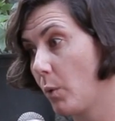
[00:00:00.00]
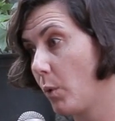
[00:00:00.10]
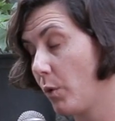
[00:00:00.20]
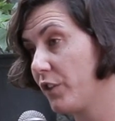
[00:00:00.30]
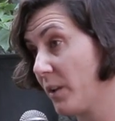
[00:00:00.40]

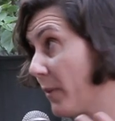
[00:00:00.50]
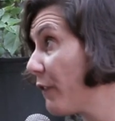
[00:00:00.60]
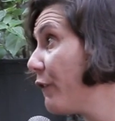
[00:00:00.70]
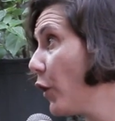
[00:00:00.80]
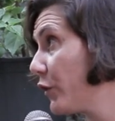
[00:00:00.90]
with some of the
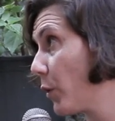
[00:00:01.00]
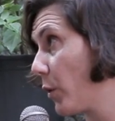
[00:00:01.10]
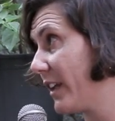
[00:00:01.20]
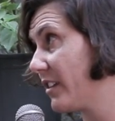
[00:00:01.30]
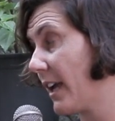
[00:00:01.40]
first
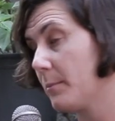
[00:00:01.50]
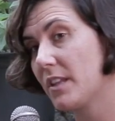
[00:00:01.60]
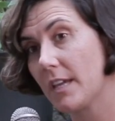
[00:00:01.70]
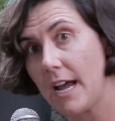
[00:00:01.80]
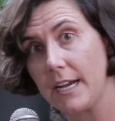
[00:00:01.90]
requests came to the
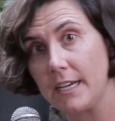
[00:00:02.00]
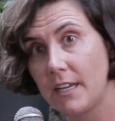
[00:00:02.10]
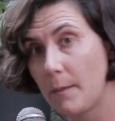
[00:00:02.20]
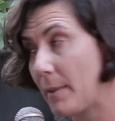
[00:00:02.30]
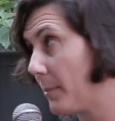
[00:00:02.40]
Guardian and
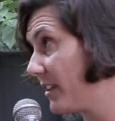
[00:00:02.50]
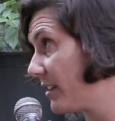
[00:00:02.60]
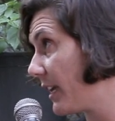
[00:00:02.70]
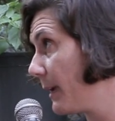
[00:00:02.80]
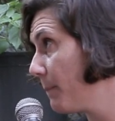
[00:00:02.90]
the
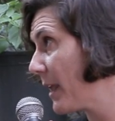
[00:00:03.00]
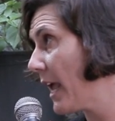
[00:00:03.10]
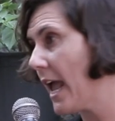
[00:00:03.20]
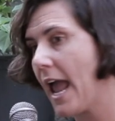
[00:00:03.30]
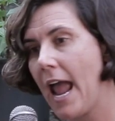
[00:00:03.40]
BBC,
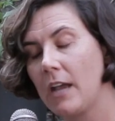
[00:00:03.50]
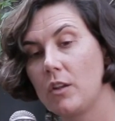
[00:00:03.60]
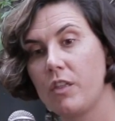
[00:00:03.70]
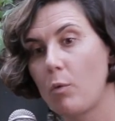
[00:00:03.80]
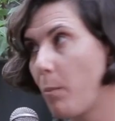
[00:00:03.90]
and
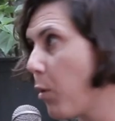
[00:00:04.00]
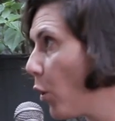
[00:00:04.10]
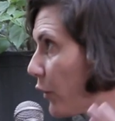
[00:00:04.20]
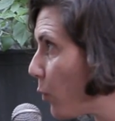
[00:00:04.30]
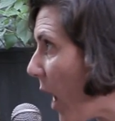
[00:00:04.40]
the reporters were